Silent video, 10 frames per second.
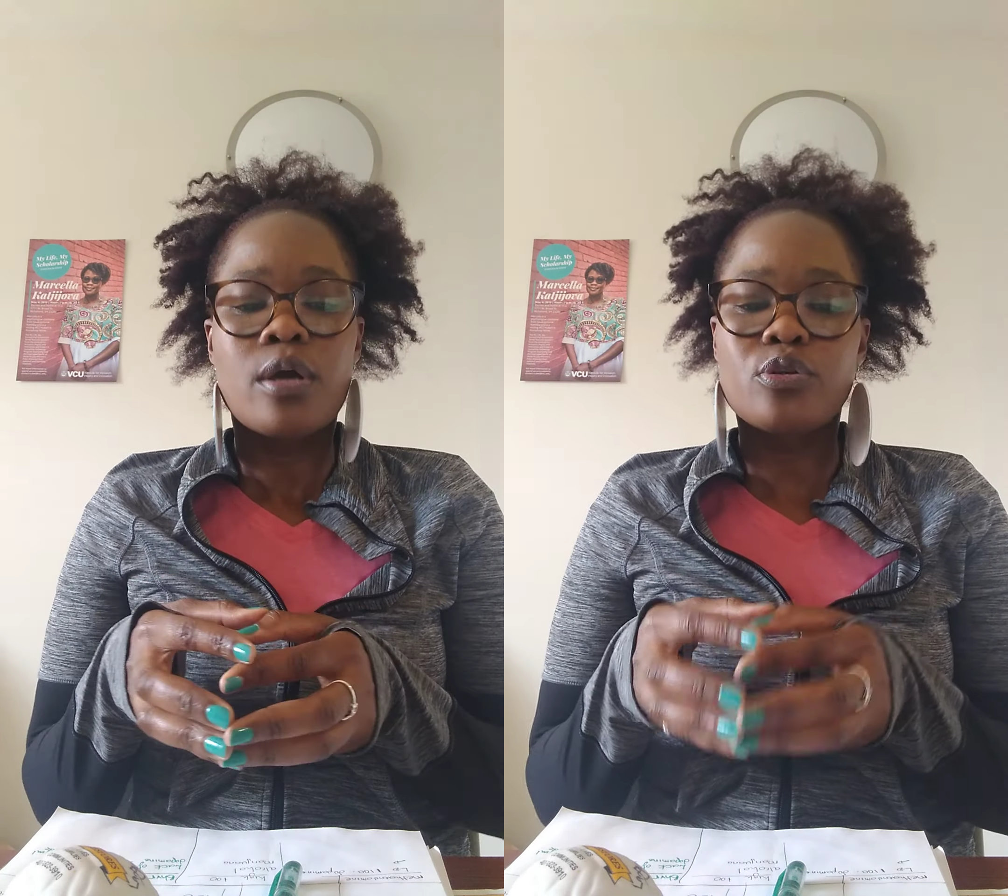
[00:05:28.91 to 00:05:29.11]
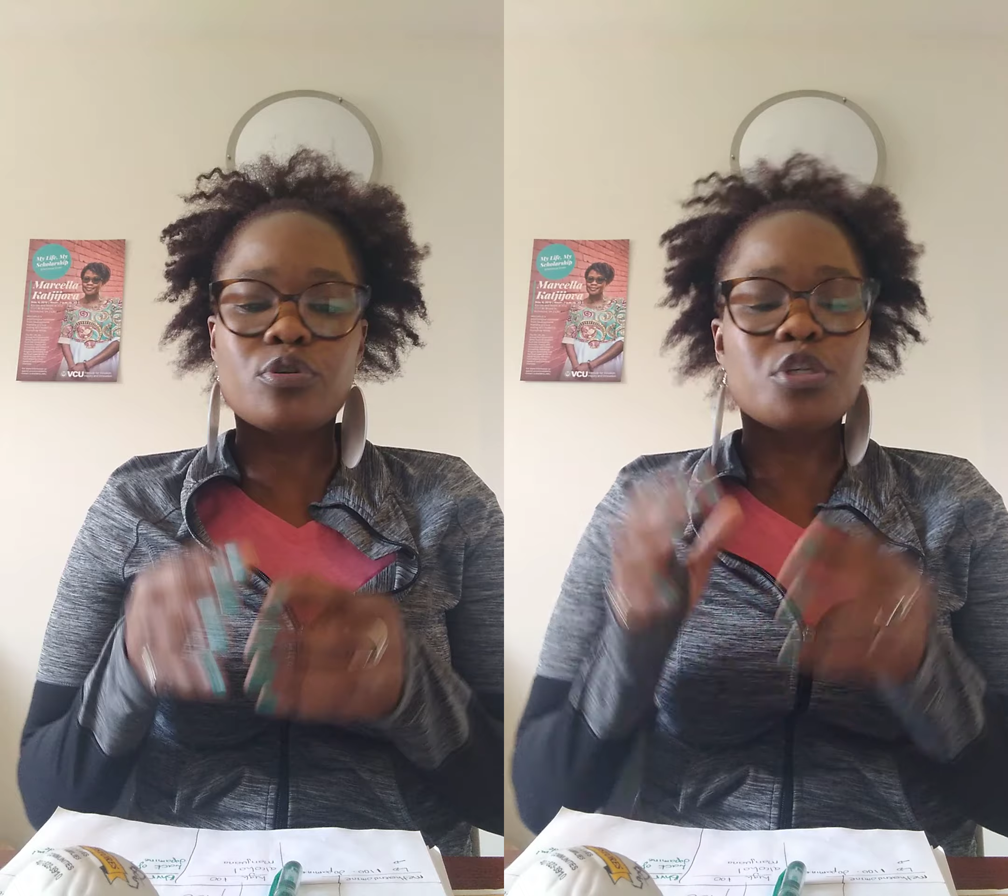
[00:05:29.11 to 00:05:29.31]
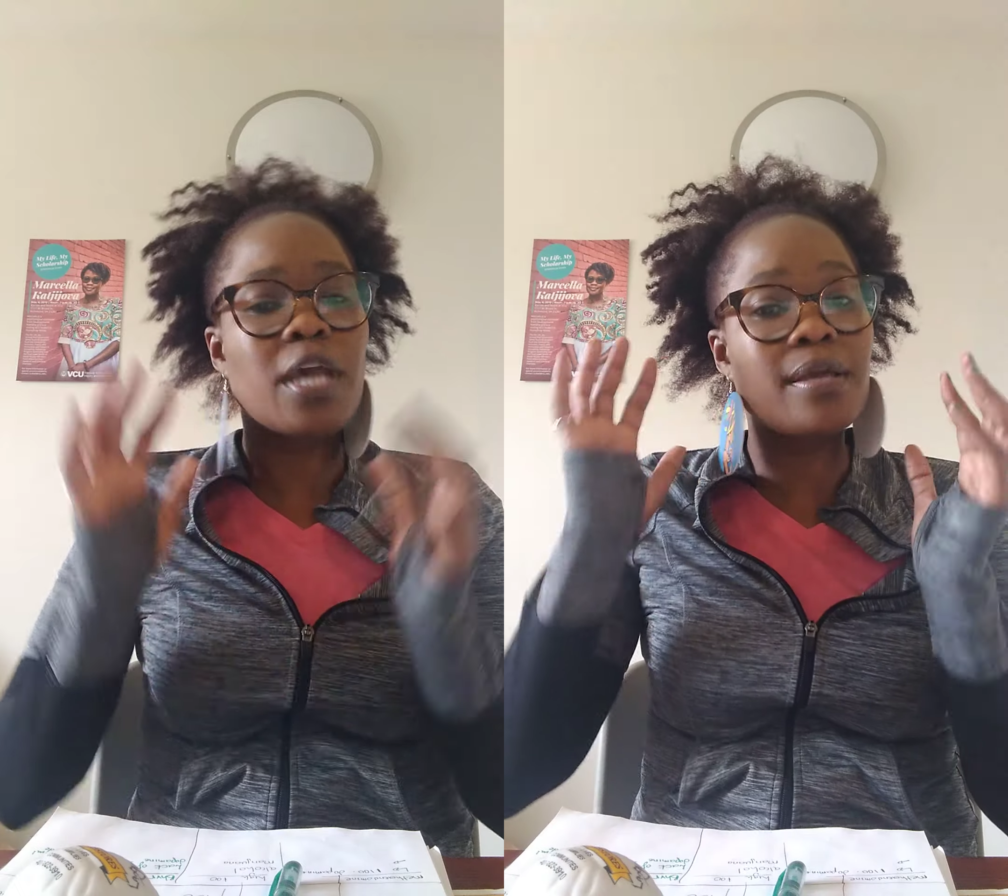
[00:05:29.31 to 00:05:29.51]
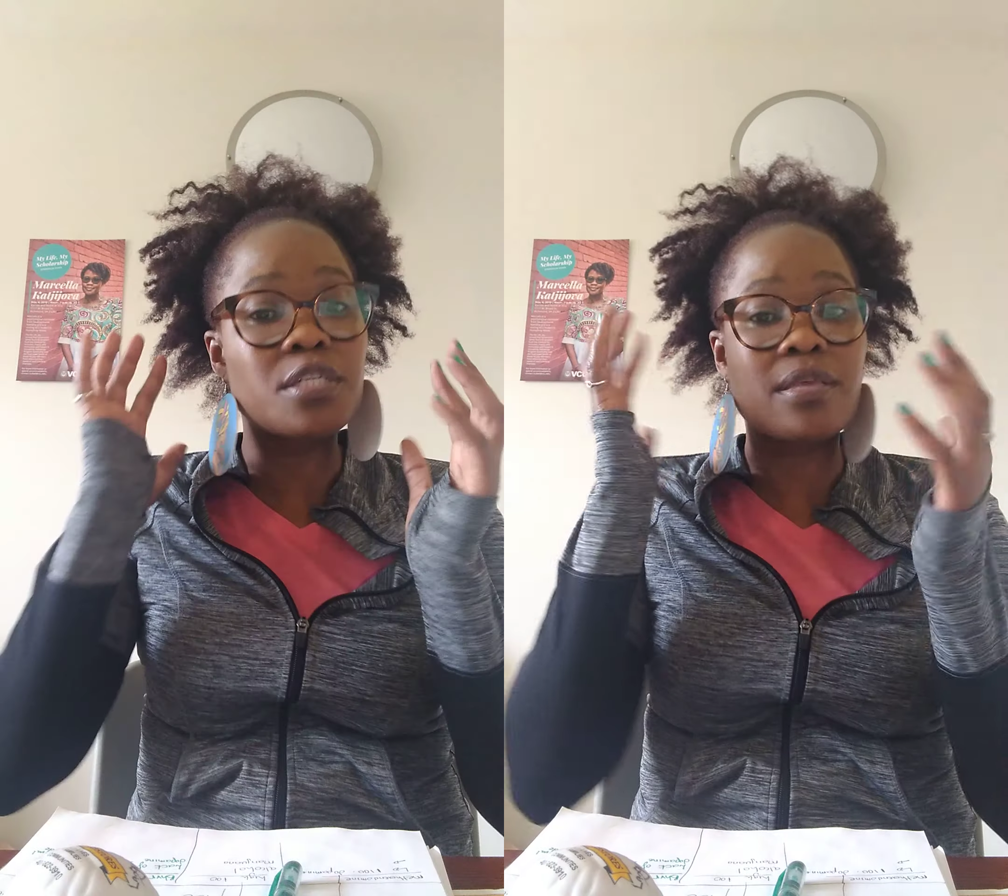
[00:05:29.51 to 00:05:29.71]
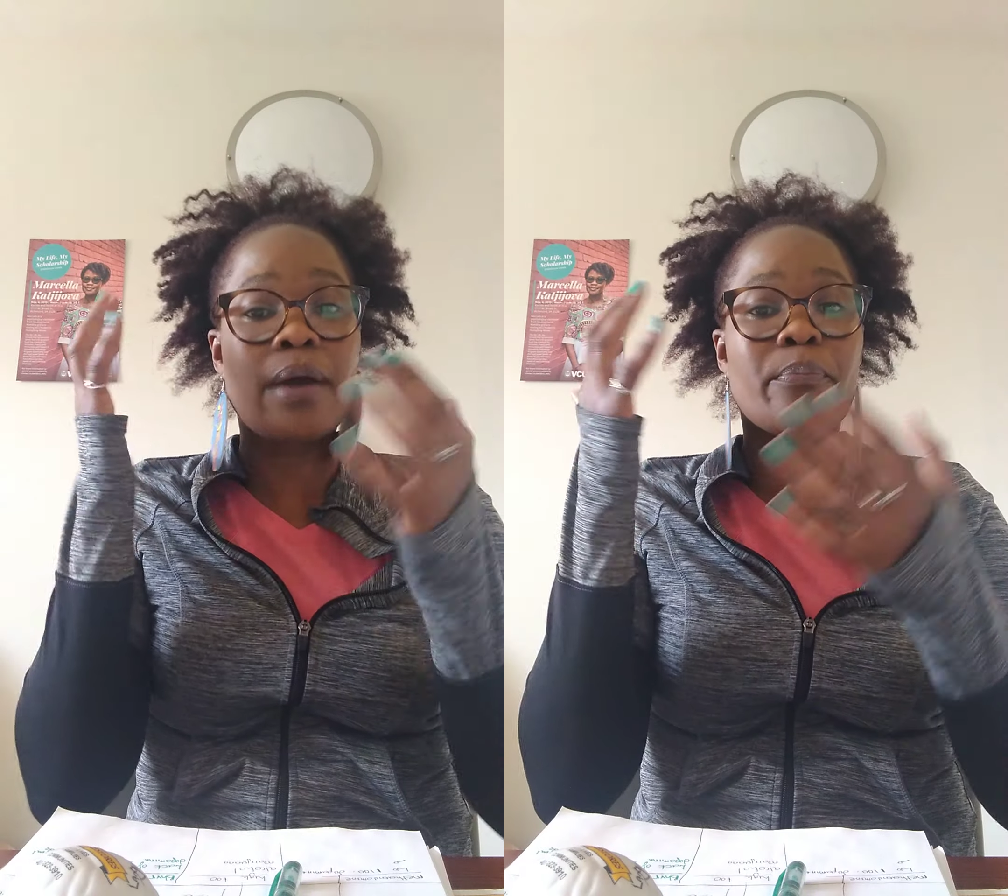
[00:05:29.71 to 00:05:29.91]
to
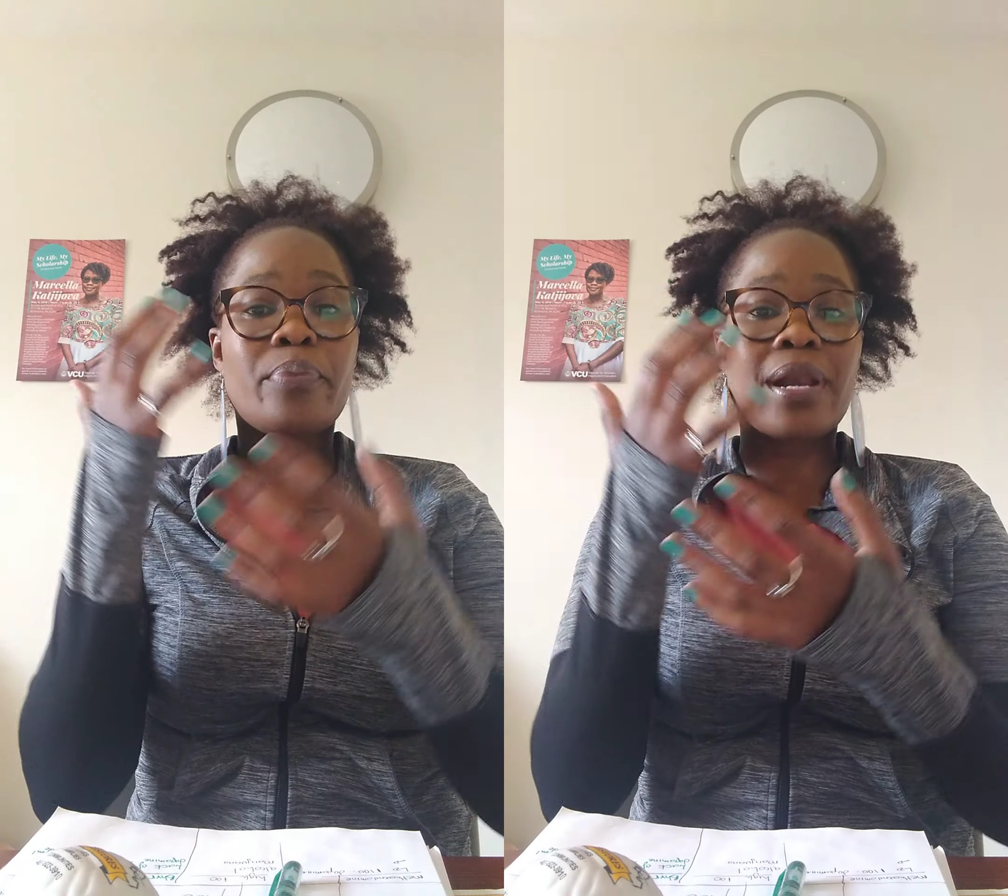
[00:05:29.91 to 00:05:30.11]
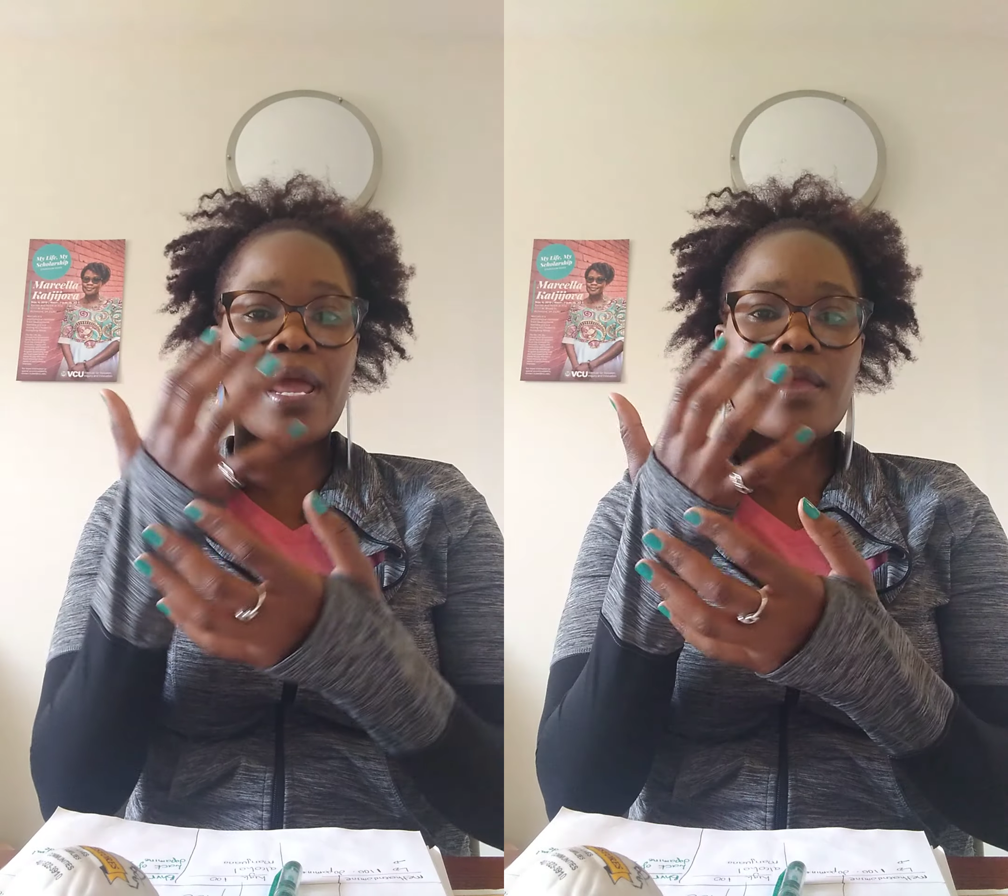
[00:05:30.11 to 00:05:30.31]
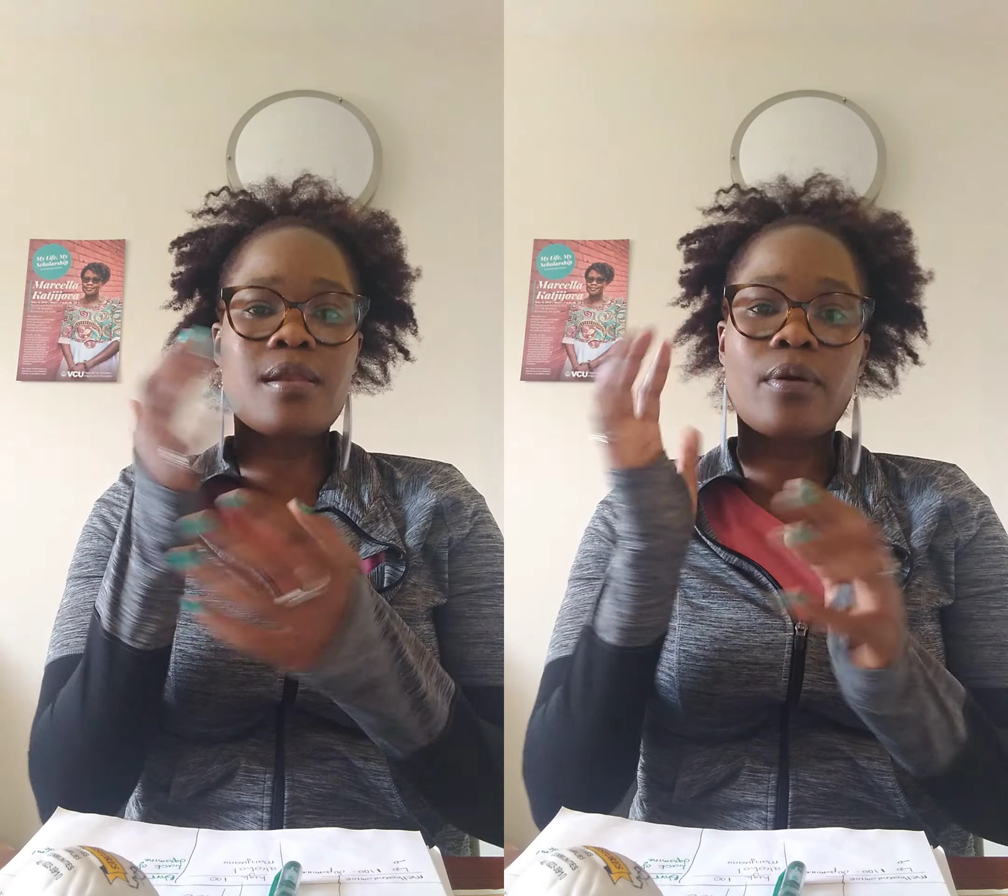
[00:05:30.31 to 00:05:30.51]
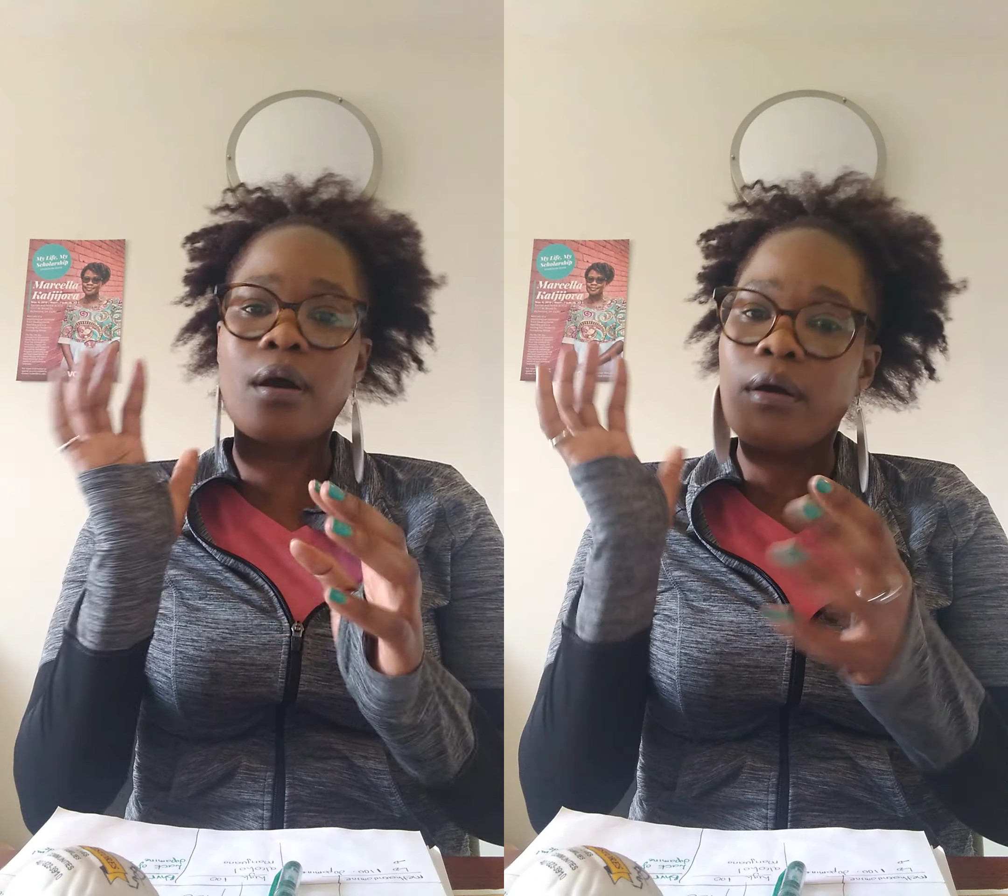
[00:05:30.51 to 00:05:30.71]
change their brain